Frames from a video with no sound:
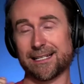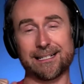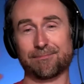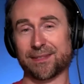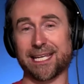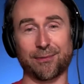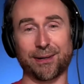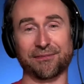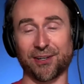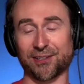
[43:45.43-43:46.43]
get it right
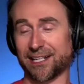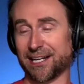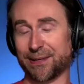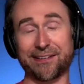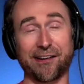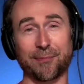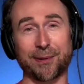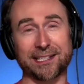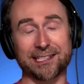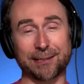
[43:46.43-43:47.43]
the first time, but I've never been
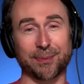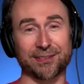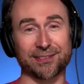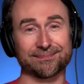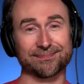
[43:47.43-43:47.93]
that type of person.